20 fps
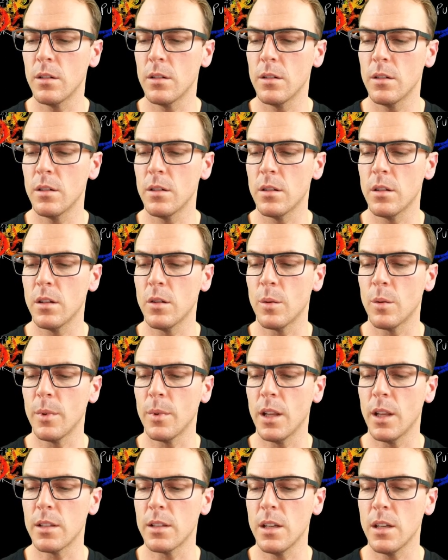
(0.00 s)
the
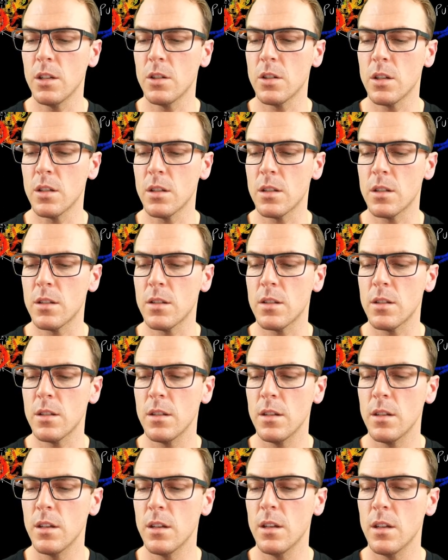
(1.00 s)
normalizations.
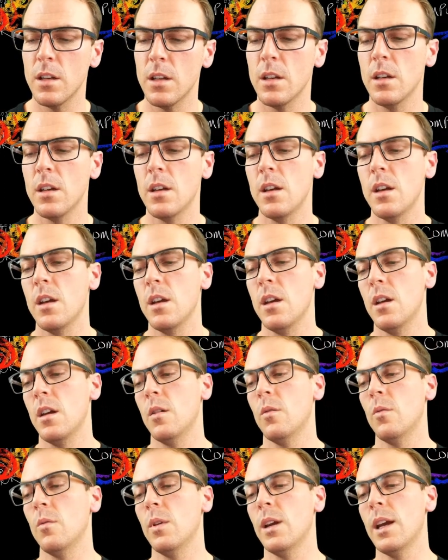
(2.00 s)

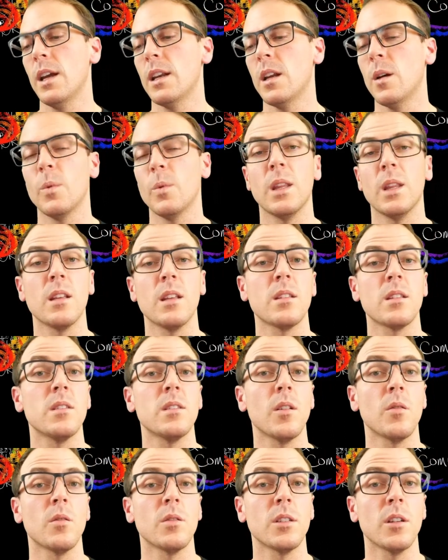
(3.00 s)
We end up with this
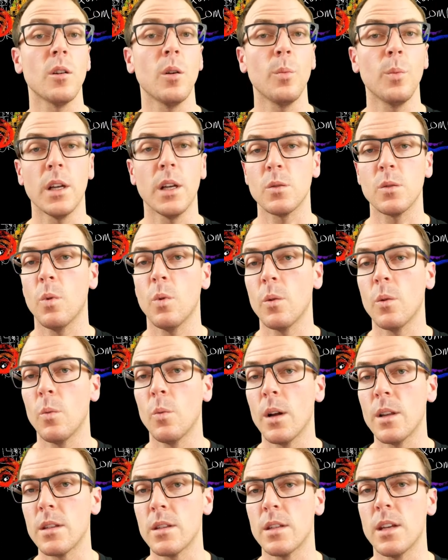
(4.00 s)
0, 0 plus 1,
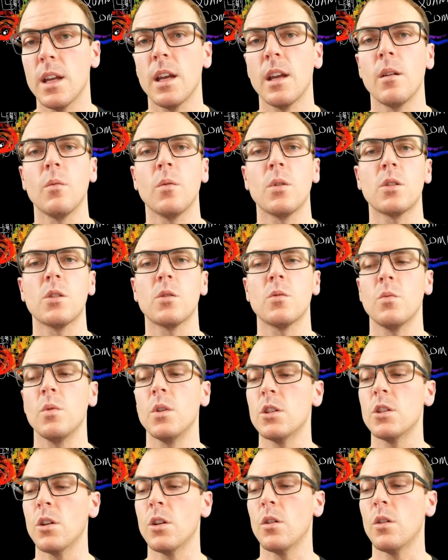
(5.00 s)
1 state, which we
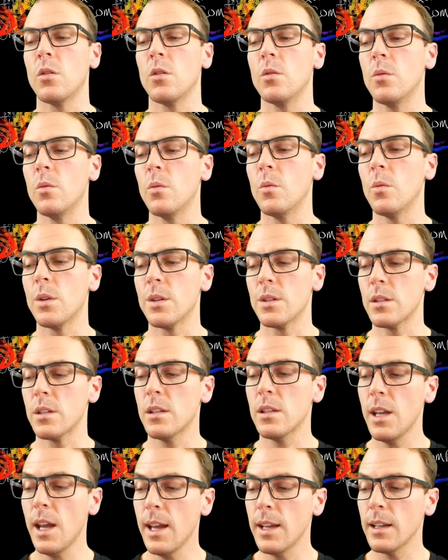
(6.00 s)
showed was
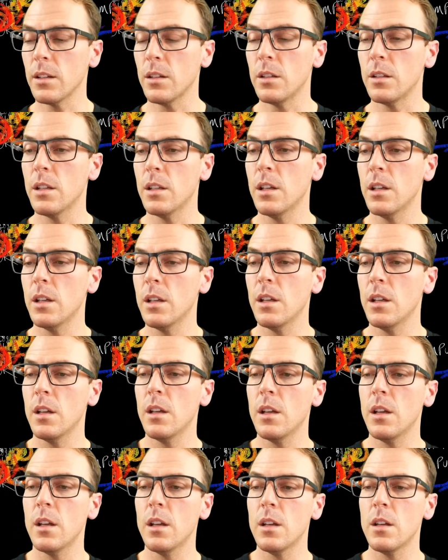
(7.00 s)
entangled.
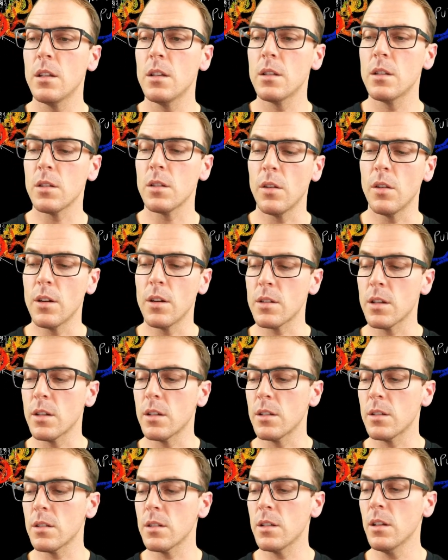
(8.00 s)
So
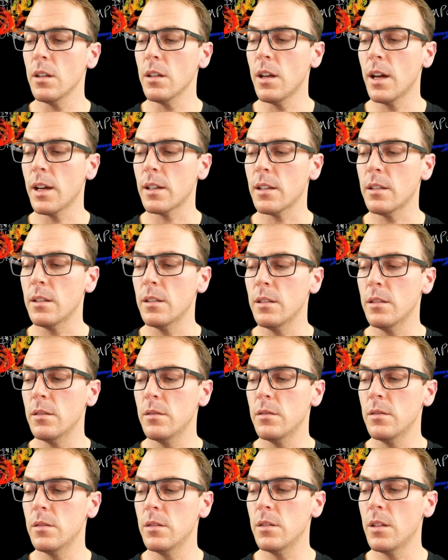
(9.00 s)
there's still
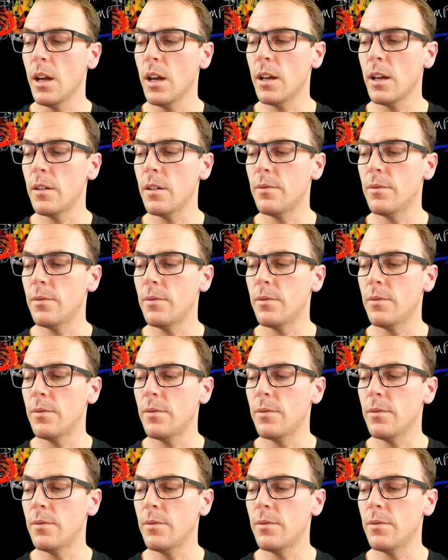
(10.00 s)
a